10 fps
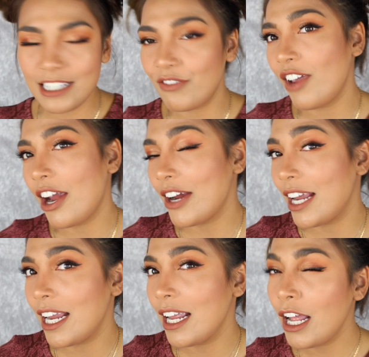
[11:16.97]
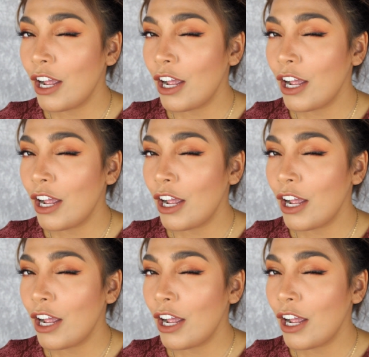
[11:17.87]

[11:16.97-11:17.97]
It's very